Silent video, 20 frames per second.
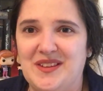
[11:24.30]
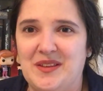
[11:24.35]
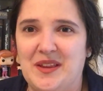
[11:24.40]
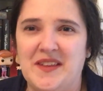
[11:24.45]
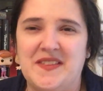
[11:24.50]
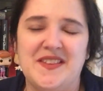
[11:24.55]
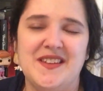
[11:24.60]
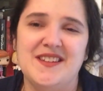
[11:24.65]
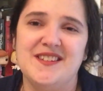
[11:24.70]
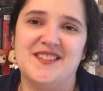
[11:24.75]

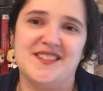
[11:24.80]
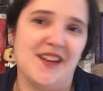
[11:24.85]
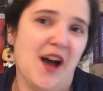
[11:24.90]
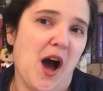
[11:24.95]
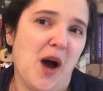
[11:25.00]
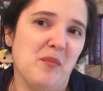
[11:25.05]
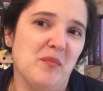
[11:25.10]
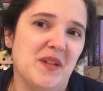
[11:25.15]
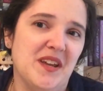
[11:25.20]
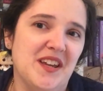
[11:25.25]
like these
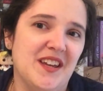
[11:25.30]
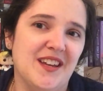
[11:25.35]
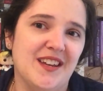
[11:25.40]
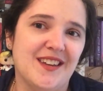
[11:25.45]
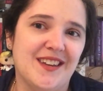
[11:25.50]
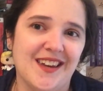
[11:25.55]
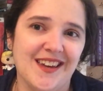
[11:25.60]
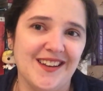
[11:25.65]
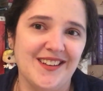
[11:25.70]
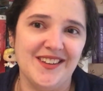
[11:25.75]

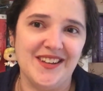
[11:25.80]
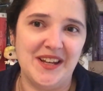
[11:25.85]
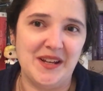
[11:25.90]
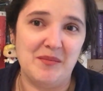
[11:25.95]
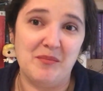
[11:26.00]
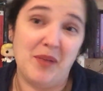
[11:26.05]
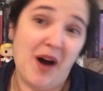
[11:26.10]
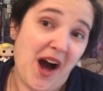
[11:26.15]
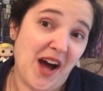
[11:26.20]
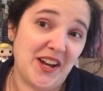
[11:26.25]
zombie
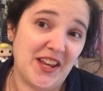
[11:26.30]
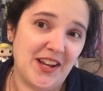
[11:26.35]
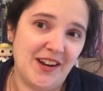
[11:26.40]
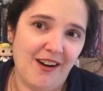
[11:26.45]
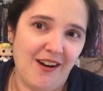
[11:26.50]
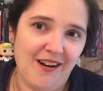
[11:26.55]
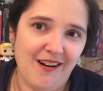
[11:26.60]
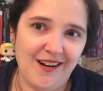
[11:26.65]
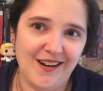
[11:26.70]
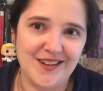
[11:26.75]
killing
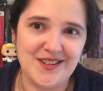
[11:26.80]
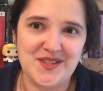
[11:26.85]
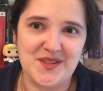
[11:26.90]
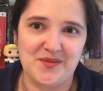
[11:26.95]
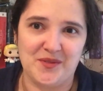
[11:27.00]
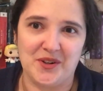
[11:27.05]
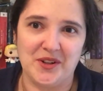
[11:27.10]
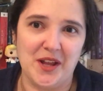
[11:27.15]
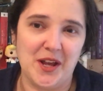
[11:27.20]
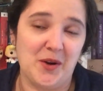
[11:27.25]
bodyguards
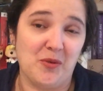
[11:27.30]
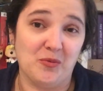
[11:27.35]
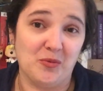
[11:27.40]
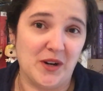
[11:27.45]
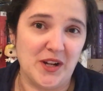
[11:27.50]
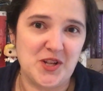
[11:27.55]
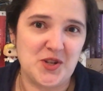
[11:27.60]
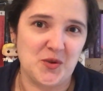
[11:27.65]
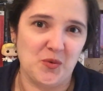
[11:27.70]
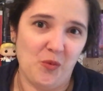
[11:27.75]
for like
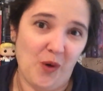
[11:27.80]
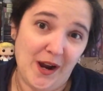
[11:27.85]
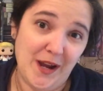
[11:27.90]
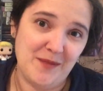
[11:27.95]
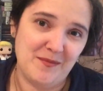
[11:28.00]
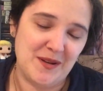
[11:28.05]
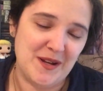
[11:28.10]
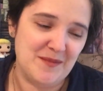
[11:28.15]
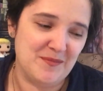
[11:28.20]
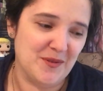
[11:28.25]
rich
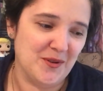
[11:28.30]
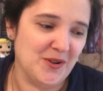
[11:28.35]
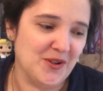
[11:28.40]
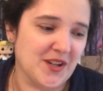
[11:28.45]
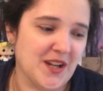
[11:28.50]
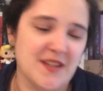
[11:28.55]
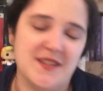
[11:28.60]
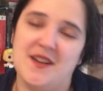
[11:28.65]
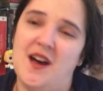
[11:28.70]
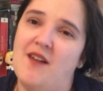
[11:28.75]
white people,
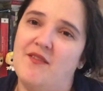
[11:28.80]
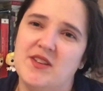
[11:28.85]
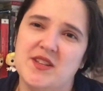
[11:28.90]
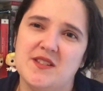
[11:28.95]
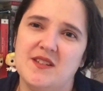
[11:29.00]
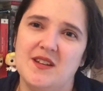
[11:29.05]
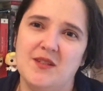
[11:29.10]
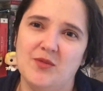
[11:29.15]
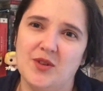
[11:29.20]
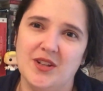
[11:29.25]
and it's
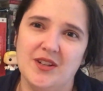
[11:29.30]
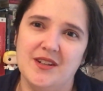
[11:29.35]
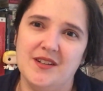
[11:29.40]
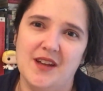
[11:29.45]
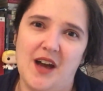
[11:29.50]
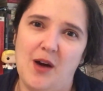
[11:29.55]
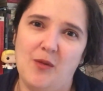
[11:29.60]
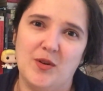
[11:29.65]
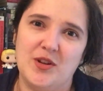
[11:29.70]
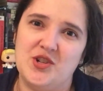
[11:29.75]
obviously really
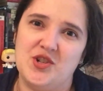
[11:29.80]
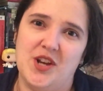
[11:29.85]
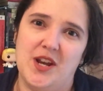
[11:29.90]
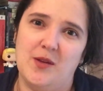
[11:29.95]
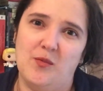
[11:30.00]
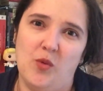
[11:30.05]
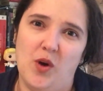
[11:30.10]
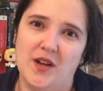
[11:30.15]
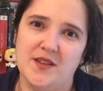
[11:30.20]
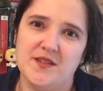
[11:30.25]
not what
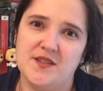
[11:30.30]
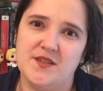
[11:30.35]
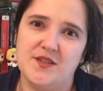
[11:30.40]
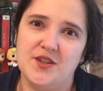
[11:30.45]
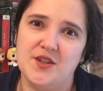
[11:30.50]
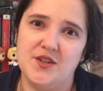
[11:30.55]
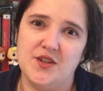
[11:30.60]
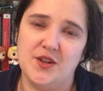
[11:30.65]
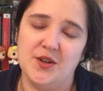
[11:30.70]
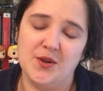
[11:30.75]
Jane wants
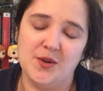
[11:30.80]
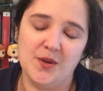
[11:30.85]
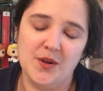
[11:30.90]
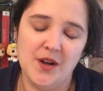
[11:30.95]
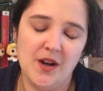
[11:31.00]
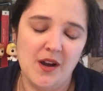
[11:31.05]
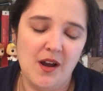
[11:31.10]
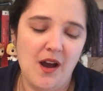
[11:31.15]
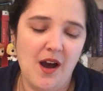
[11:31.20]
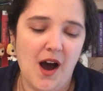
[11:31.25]
to do.
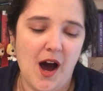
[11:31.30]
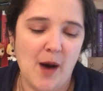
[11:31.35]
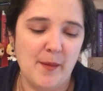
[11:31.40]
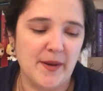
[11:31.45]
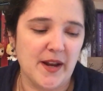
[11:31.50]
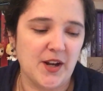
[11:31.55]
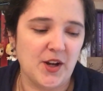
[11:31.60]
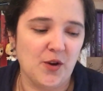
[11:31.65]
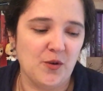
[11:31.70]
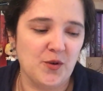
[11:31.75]

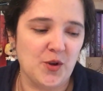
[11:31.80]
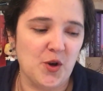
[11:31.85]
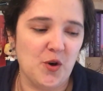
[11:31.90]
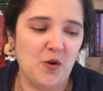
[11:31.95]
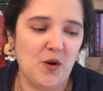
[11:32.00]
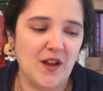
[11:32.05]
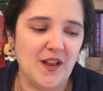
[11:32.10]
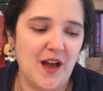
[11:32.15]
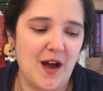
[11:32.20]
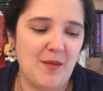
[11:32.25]
And I don't
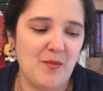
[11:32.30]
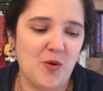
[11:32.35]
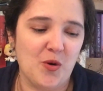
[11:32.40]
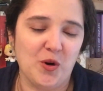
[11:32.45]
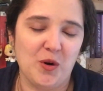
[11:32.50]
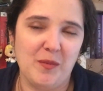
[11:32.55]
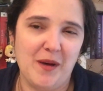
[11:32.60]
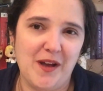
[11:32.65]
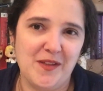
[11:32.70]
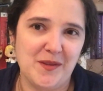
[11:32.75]
know a lot
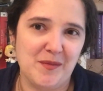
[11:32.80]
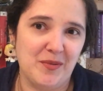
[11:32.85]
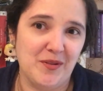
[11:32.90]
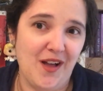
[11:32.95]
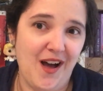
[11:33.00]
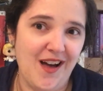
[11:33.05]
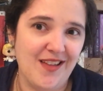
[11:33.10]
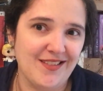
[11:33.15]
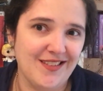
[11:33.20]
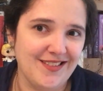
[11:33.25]
more about the
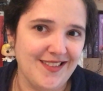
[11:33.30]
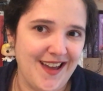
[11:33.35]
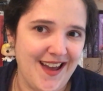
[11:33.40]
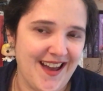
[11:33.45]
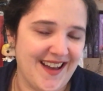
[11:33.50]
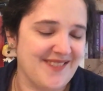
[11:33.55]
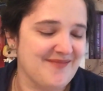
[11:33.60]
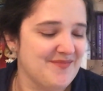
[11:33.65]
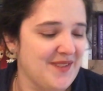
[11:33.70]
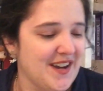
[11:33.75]
plot than
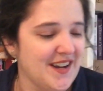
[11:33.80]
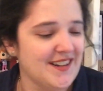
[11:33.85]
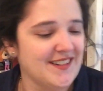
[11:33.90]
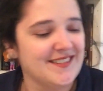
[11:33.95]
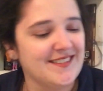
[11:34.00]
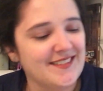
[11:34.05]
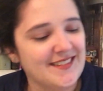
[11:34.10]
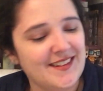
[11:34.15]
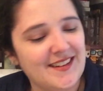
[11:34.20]
that, but